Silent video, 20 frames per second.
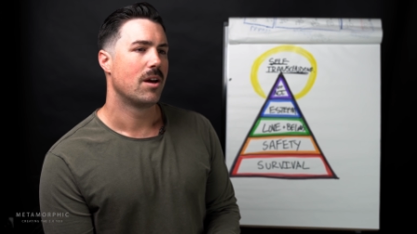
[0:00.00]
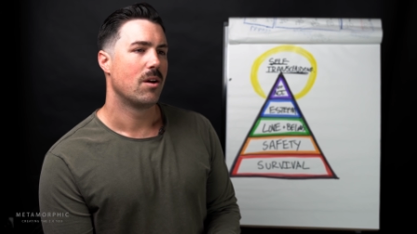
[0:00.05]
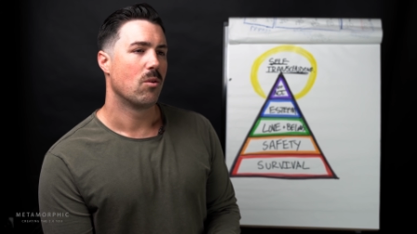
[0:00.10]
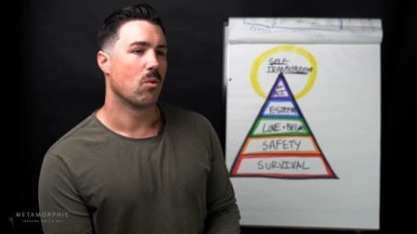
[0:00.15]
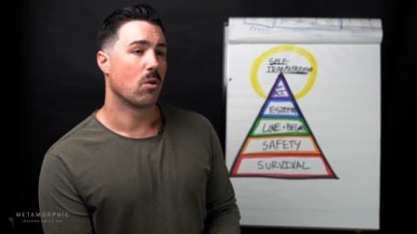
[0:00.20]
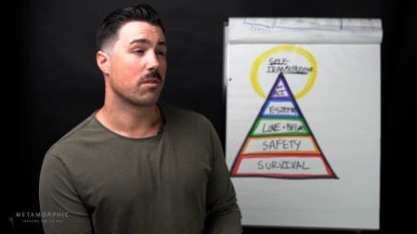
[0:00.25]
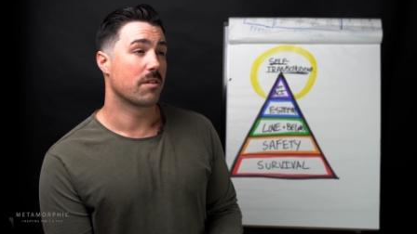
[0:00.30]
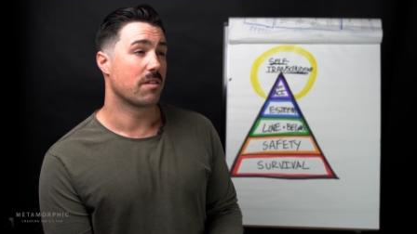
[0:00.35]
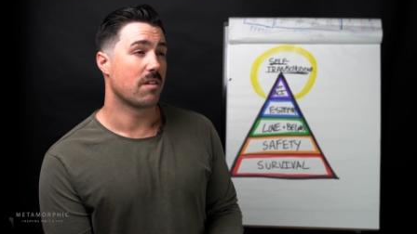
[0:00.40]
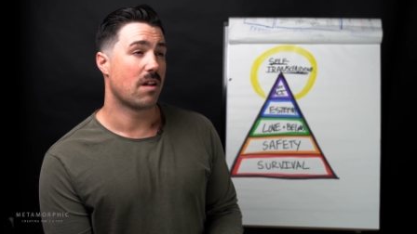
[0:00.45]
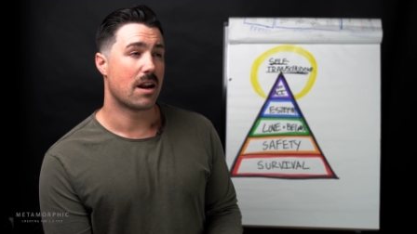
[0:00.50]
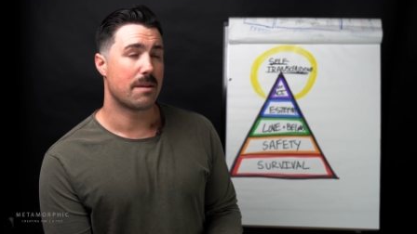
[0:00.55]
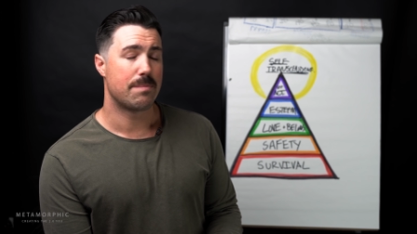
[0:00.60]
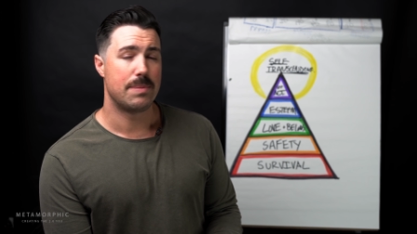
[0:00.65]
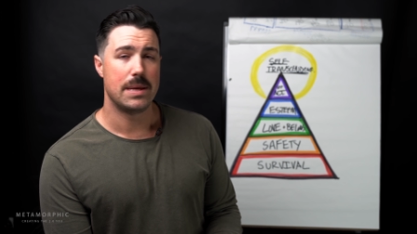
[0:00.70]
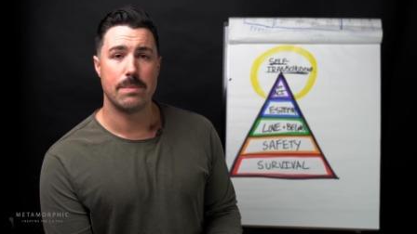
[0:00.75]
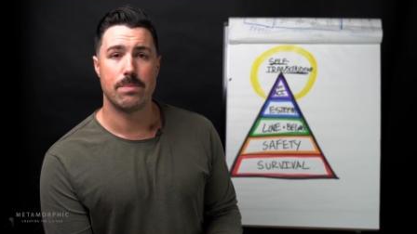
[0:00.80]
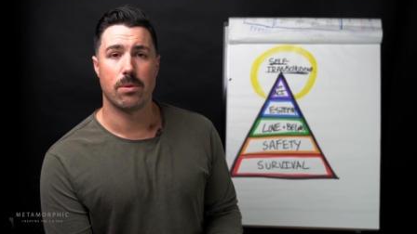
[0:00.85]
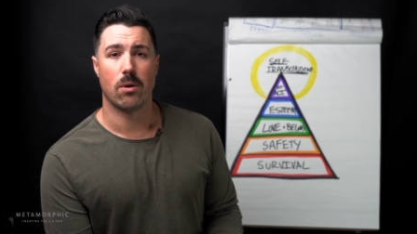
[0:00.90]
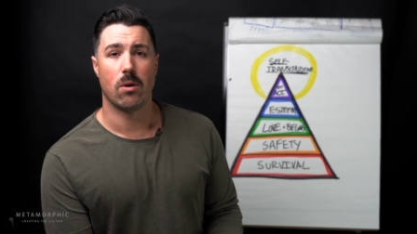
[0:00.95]
work with a lot of
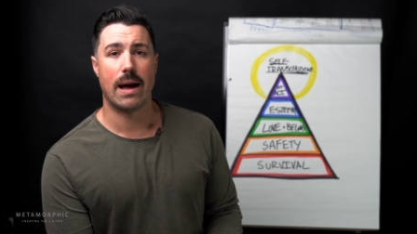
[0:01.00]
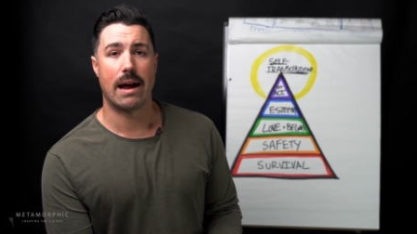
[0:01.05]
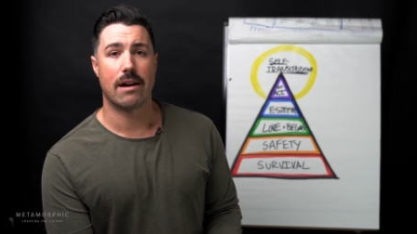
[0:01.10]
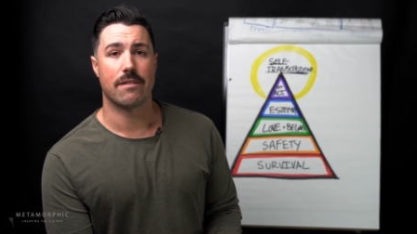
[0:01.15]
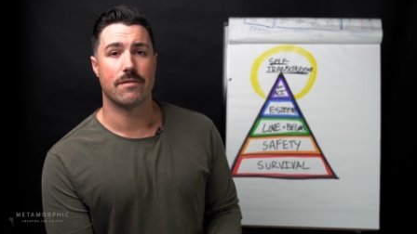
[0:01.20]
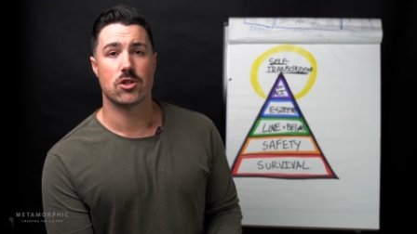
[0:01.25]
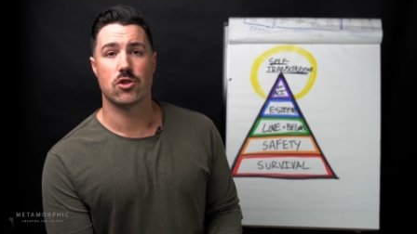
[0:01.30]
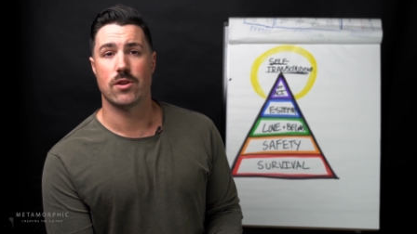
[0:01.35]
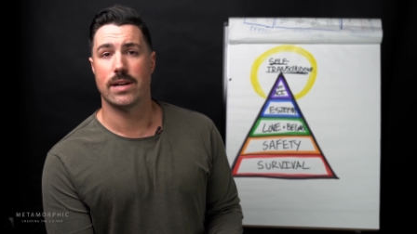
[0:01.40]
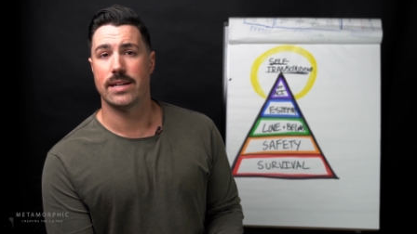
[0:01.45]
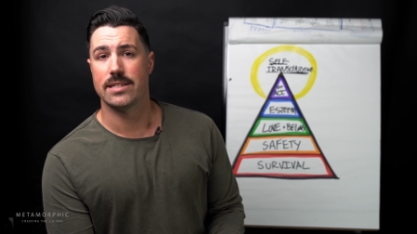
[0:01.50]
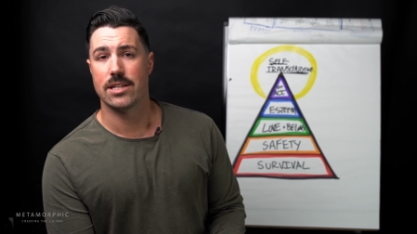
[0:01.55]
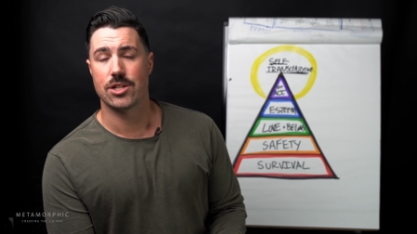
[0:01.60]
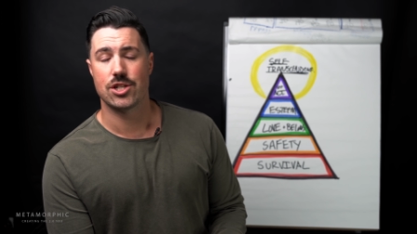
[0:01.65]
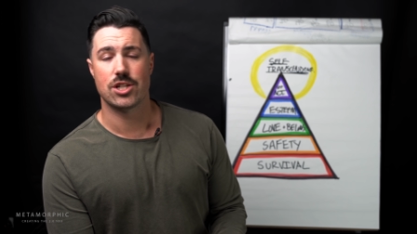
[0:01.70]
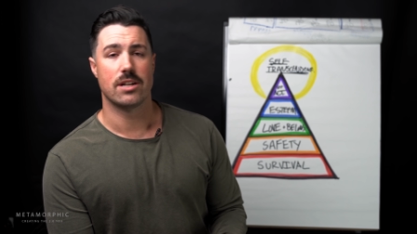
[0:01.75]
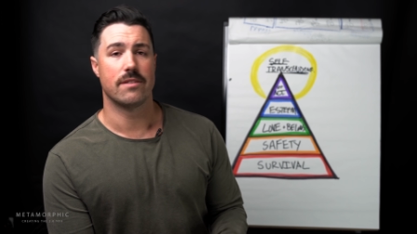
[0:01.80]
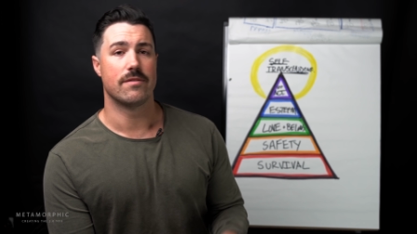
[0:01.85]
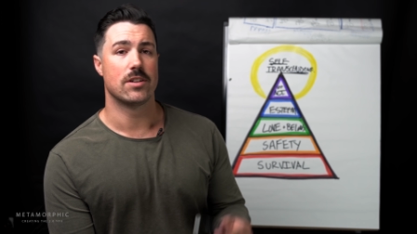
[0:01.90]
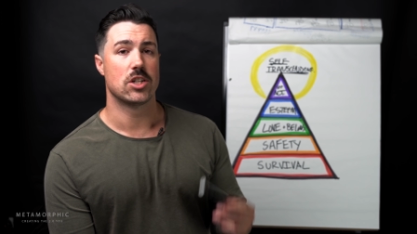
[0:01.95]
people out of a
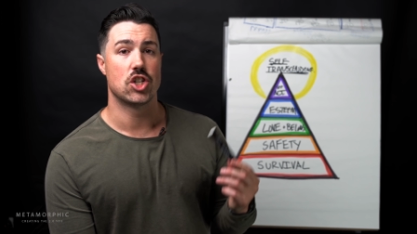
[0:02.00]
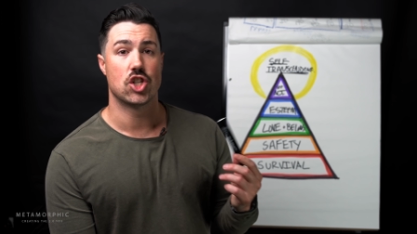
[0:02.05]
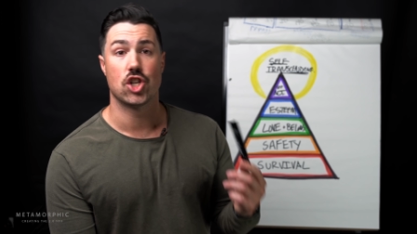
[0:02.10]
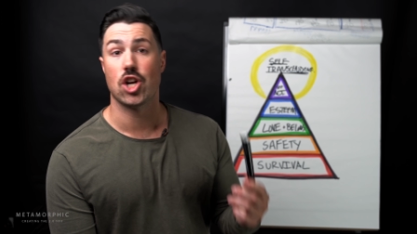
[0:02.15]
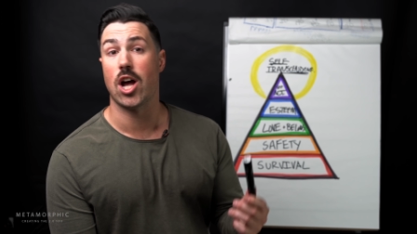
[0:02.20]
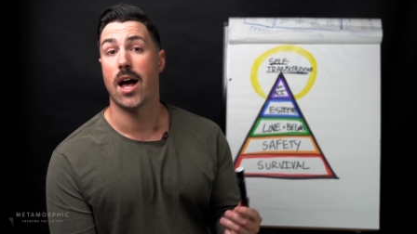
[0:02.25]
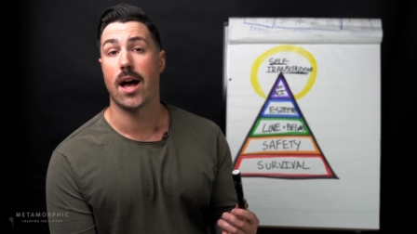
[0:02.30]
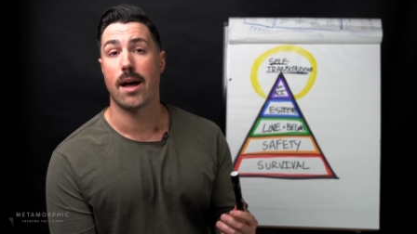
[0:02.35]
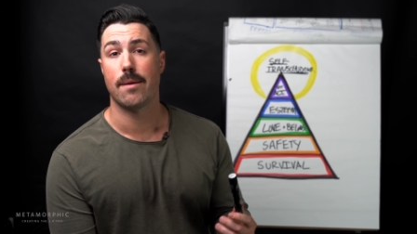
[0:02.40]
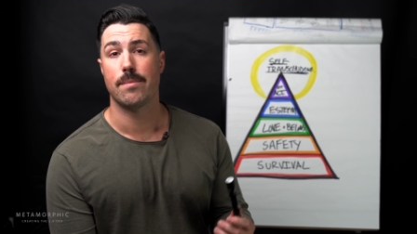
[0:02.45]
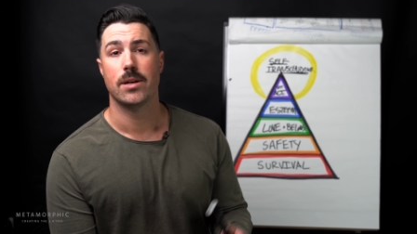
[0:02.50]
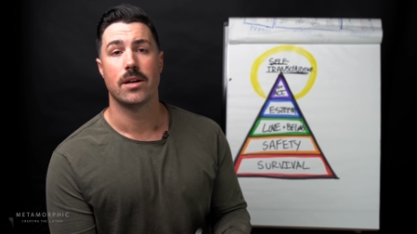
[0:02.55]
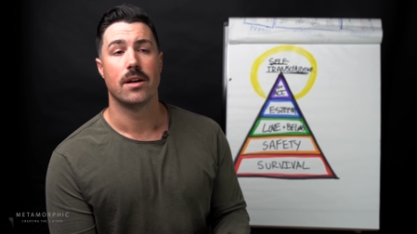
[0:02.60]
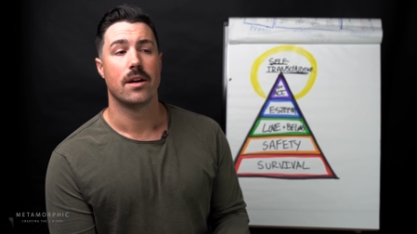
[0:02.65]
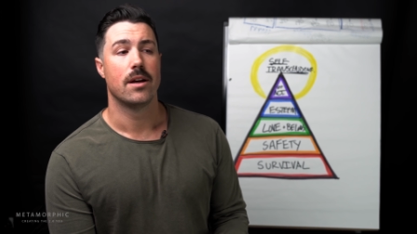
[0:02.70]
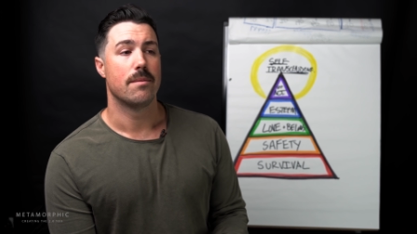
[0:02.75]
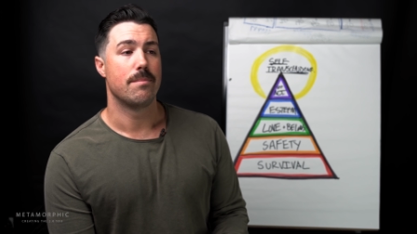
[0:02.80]
transition of a job,